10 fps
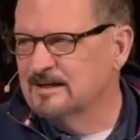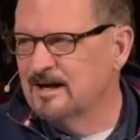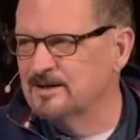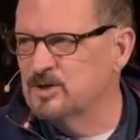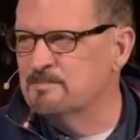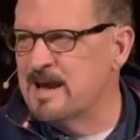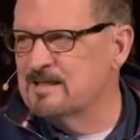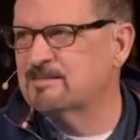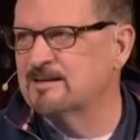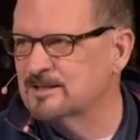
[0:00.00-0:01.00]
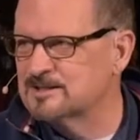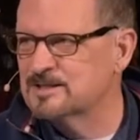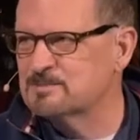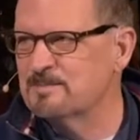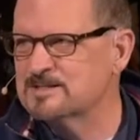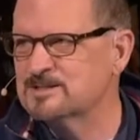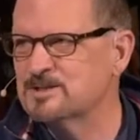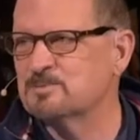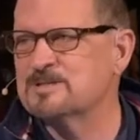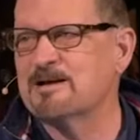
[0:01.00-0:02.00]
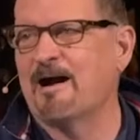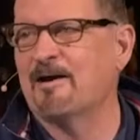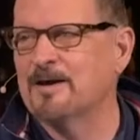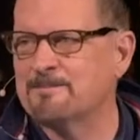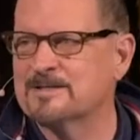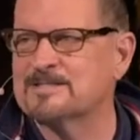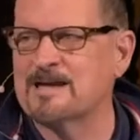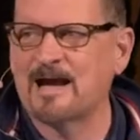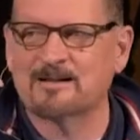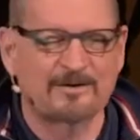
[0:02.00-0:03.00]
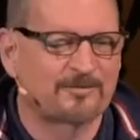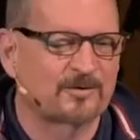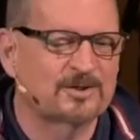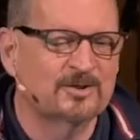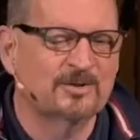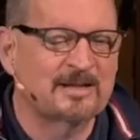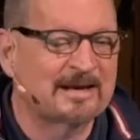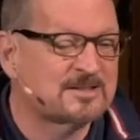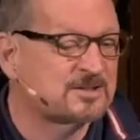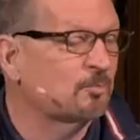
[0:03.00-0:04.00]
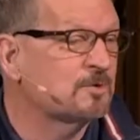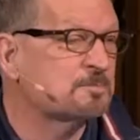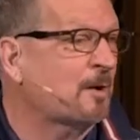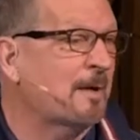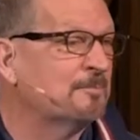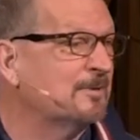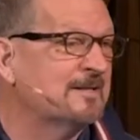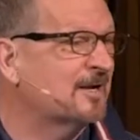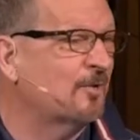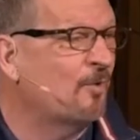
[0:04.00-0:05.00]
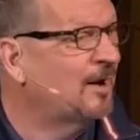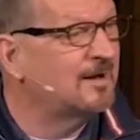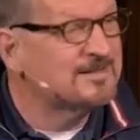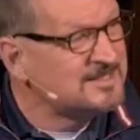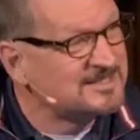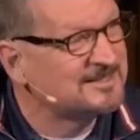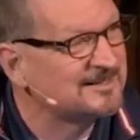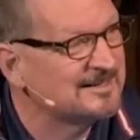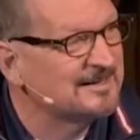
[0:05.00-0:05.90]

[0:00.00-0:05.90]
uh, you may think that this message was dialed up exactly for you, and the answer was probably that it was.